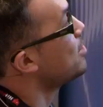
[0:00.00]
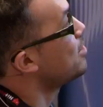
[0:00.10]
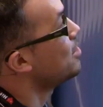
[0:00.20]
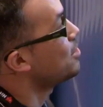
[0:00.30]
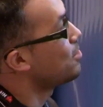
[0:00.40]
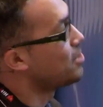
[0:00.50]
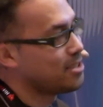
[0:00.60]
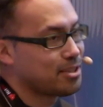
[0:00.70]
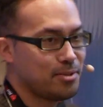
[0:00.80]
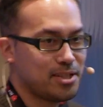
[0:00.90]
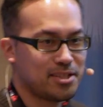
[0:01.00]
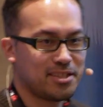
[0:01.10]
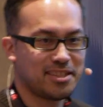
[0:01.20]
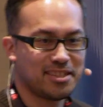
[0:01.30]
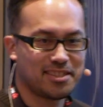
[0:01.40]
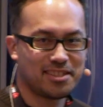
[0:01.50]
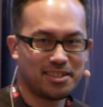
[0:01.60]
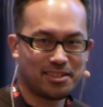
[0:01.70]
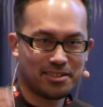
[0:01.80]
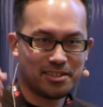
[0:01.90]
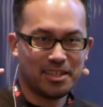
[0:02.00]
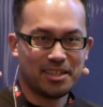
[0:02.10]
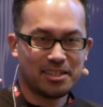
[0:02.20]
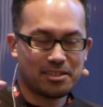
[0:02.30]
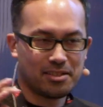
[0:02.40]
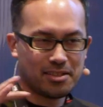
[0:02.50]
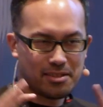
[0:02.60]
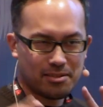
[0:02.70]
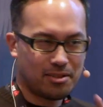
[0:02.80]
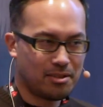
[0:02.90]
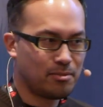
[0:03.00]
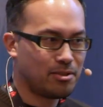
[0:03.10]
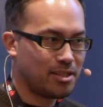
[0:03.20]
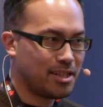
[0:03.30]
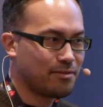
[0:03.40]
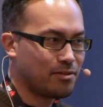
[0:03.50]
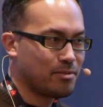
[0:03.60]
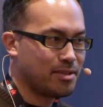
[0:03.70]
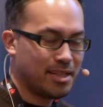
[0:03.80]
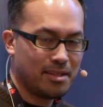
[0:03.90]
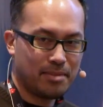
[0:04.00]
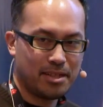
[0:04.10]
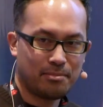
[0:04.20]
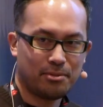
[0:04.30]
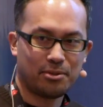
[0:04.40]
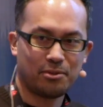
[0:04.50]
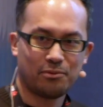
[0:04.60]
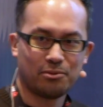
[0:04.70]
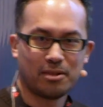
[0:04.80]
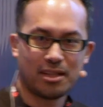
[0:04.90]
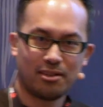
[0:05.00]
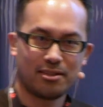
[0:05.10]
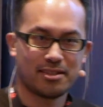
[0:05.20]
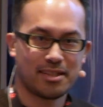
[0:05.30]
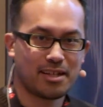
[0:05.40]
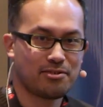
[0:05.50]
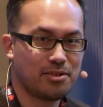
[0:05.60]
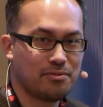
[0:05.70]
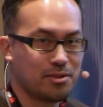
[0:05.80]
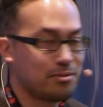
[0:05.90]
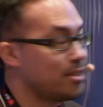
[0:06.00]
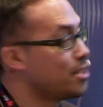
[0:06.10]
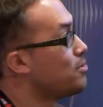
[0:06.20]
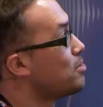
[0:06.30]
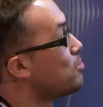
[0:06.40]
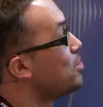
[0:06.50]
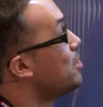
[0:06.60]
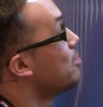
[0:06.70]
still, so the question is now, so this is all more like from a database point of view, but how does it actually fit together with machine